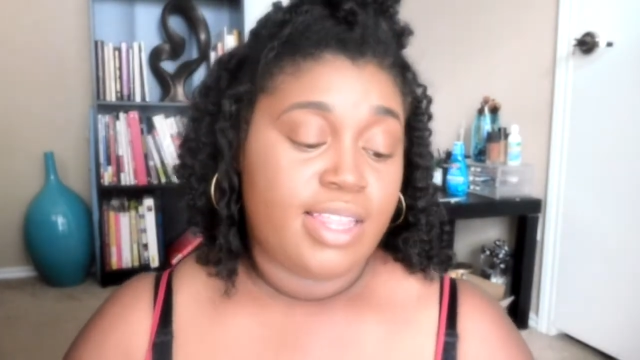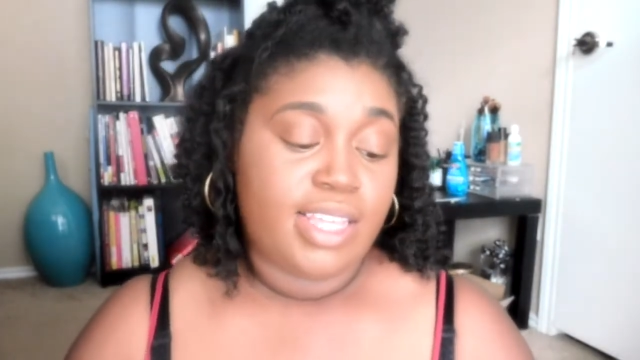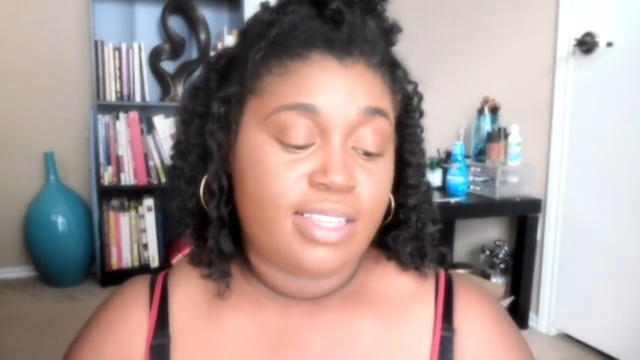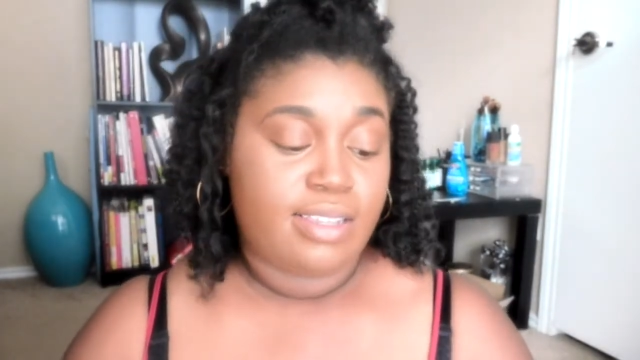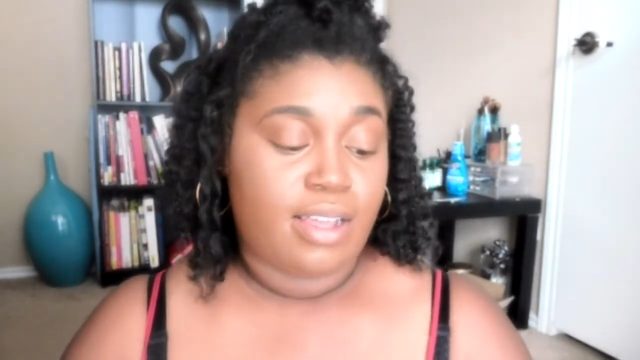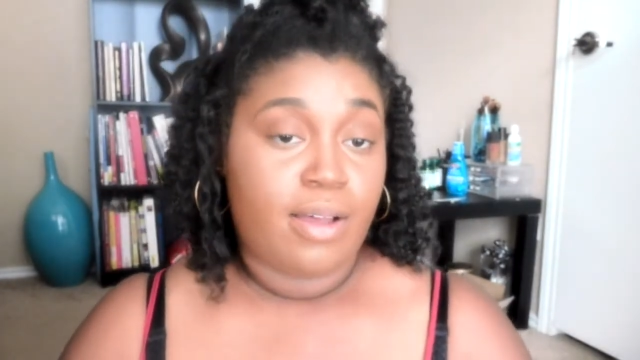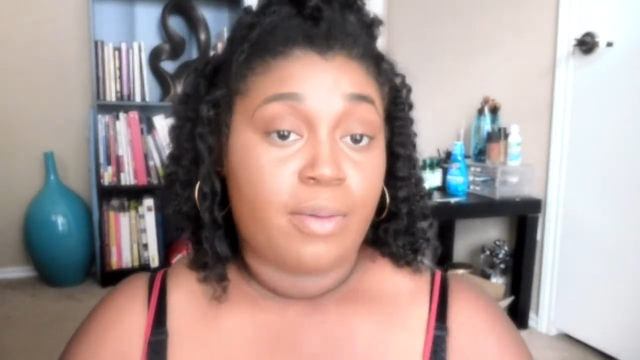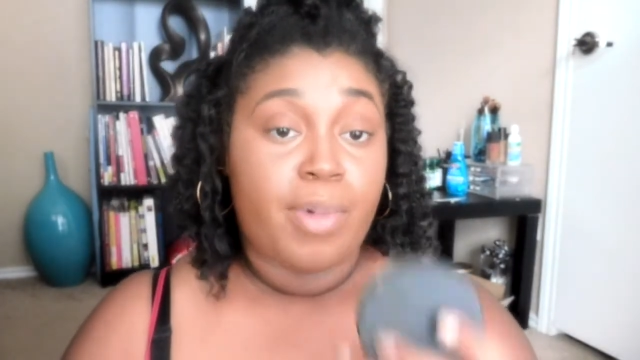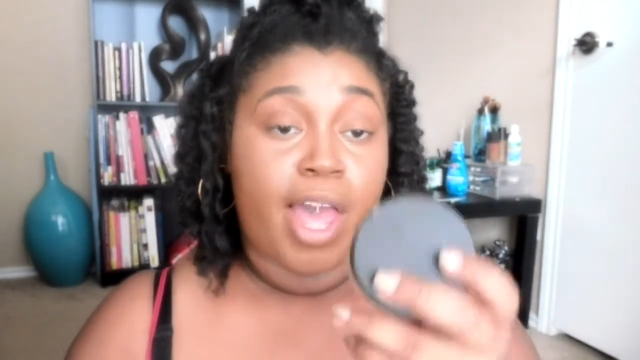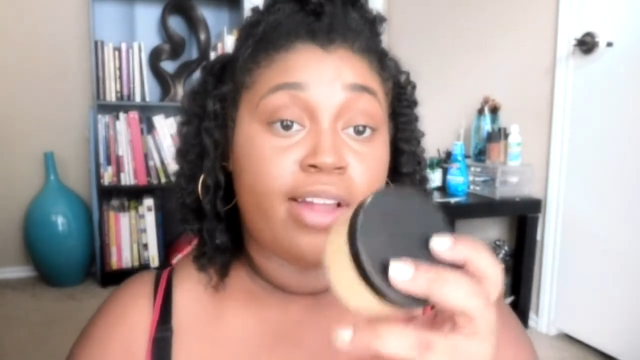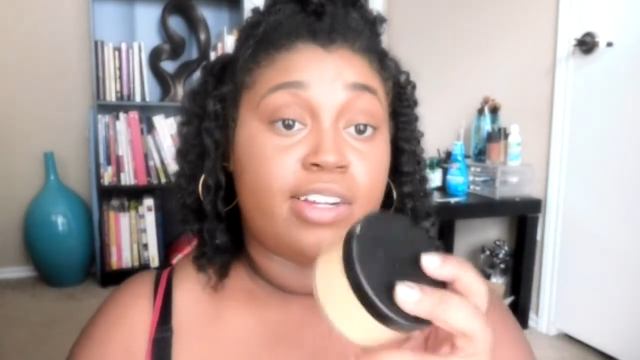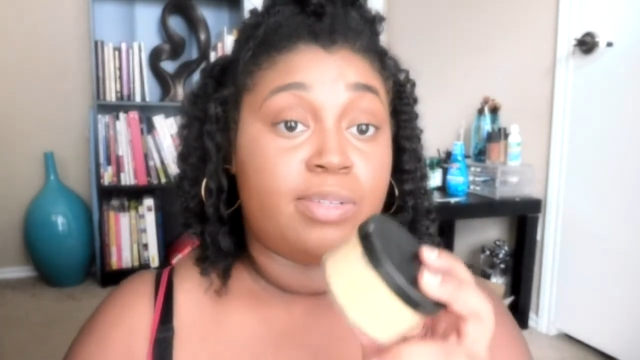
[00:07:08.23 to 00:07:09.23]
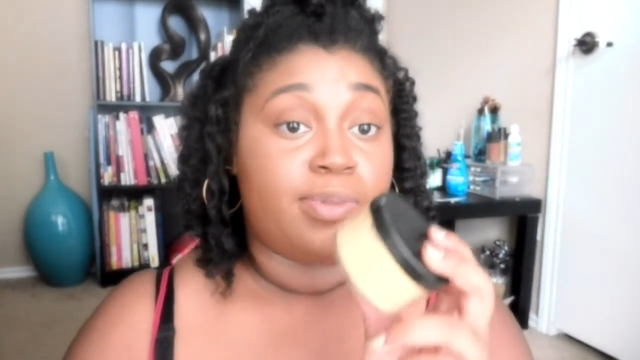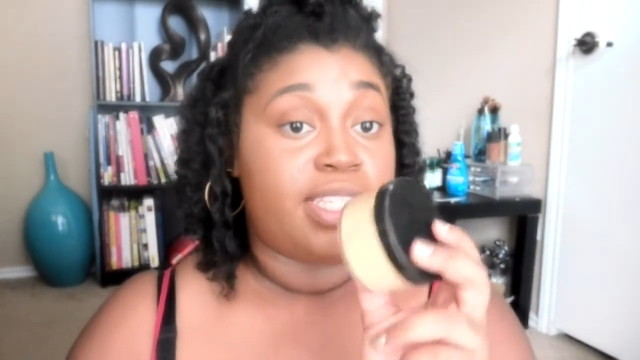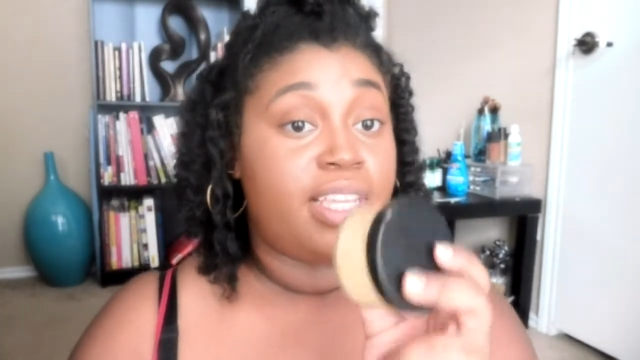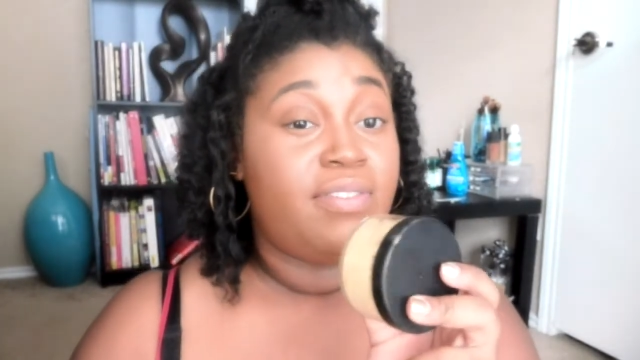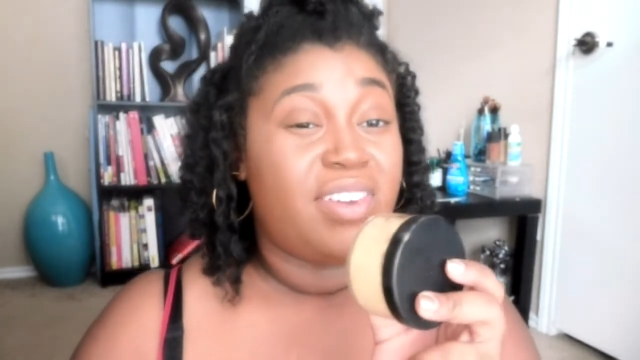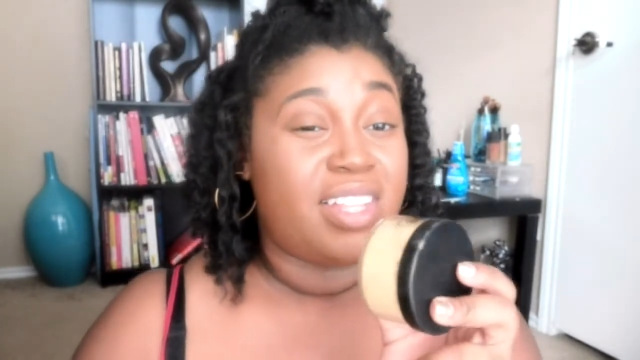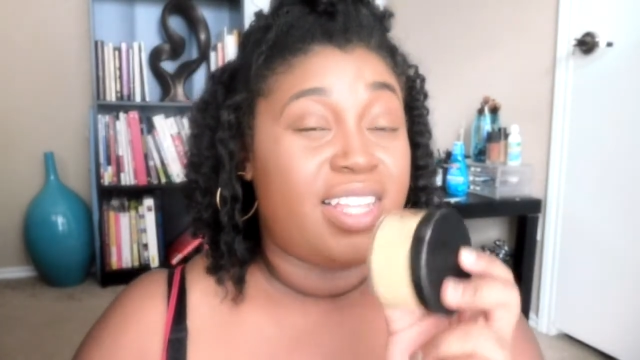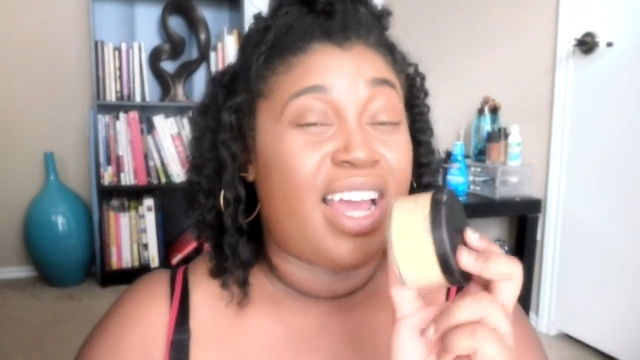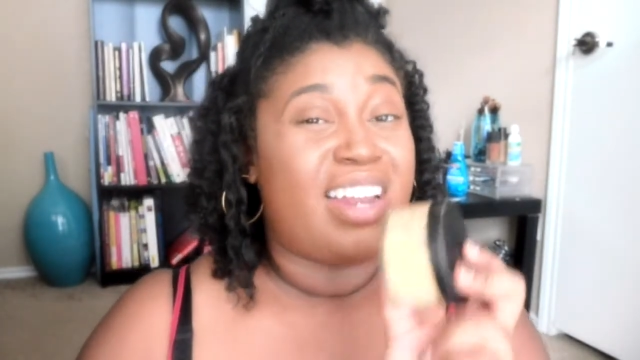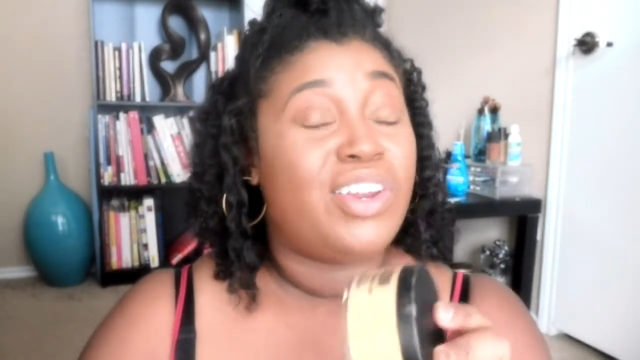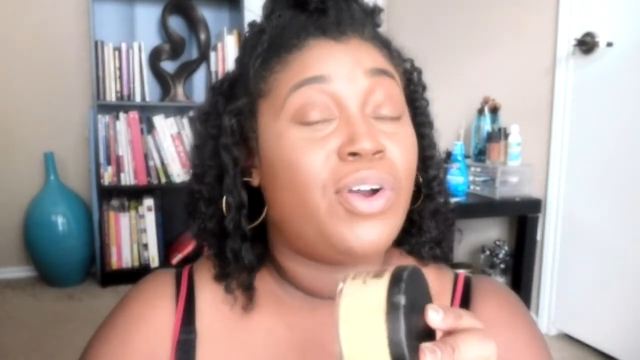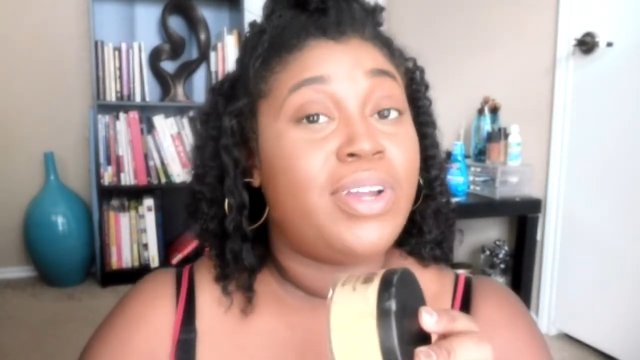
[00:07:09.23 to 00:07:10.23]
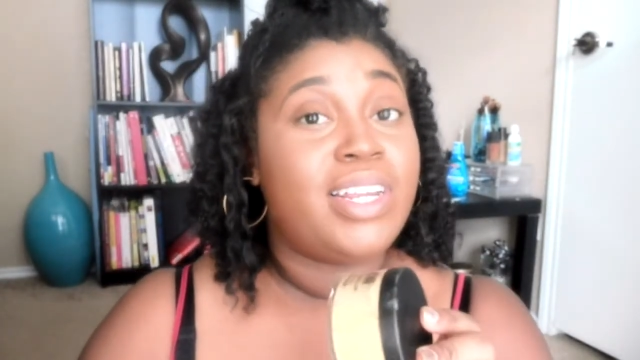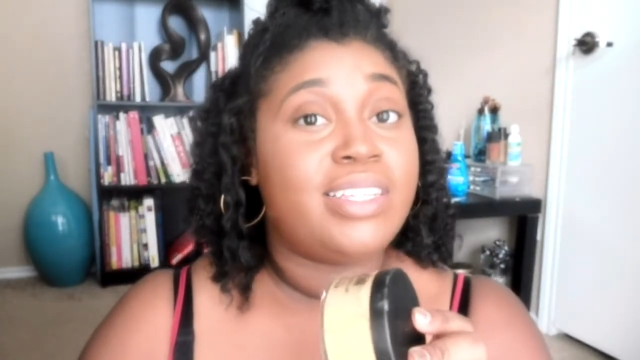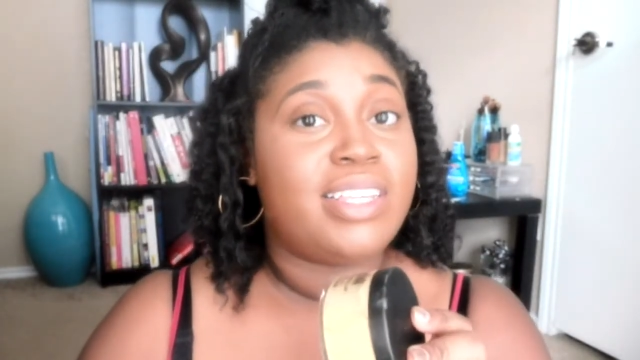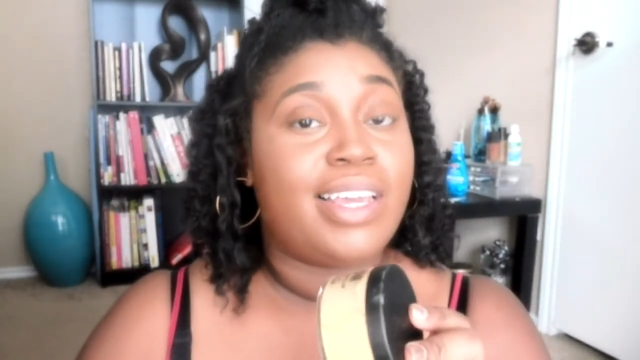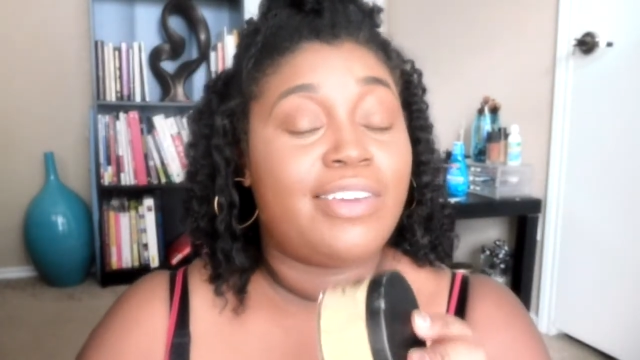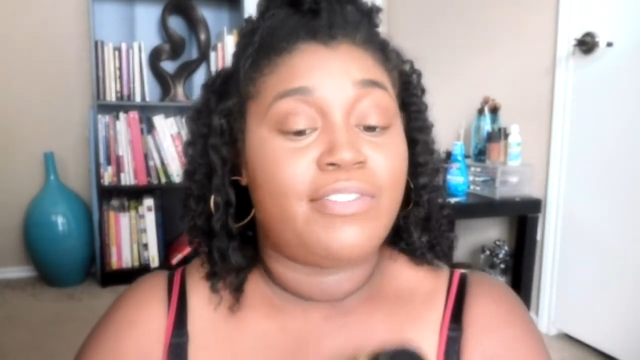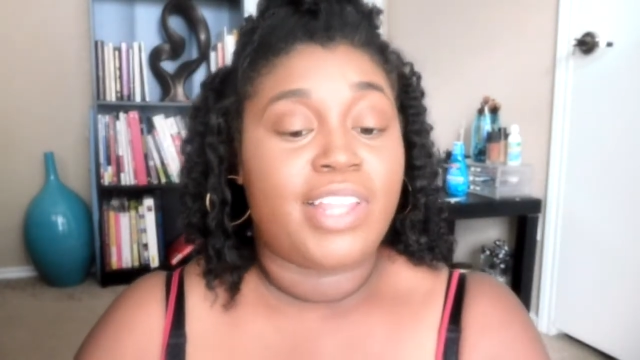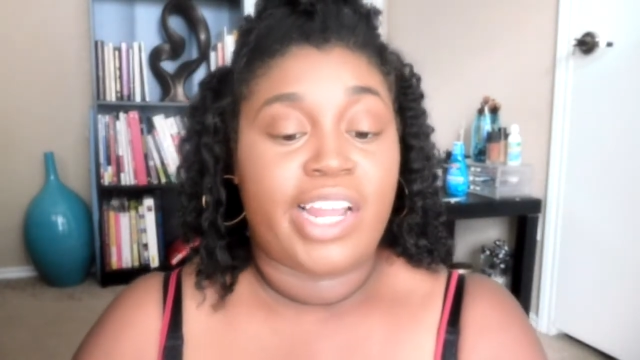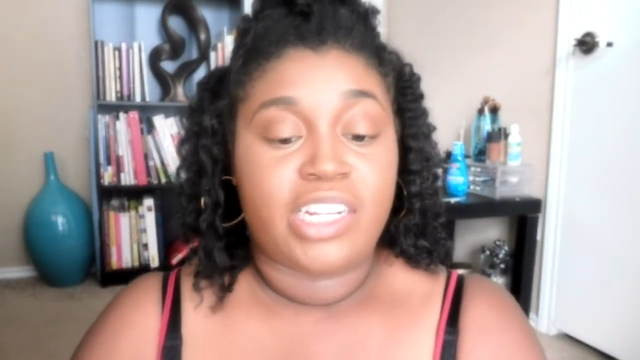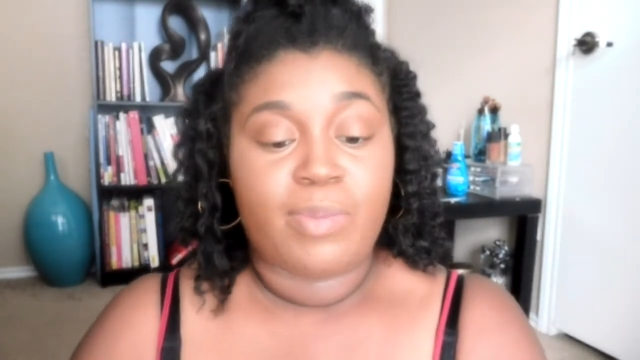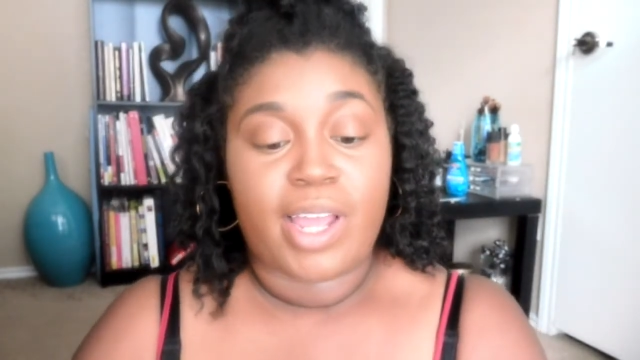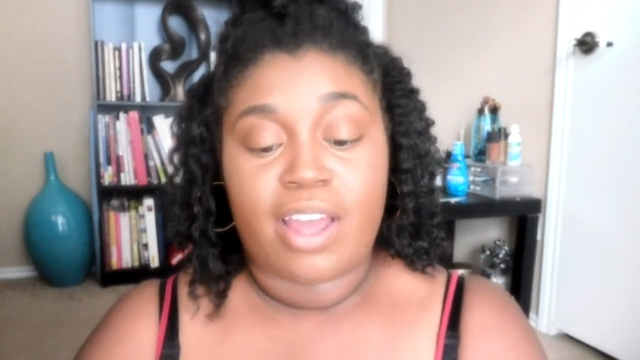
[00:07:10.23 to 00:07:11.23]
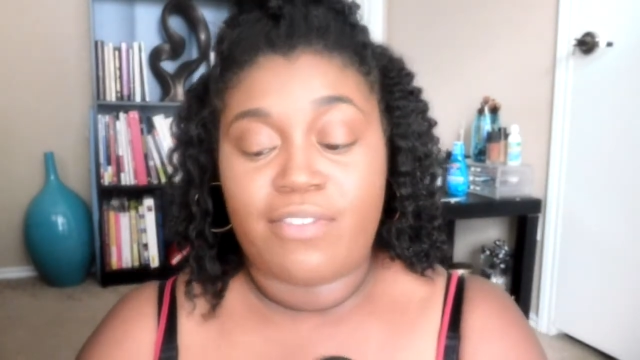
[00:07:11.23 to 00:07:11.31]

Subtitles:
This powder specifically, I know it doesn't get flashback.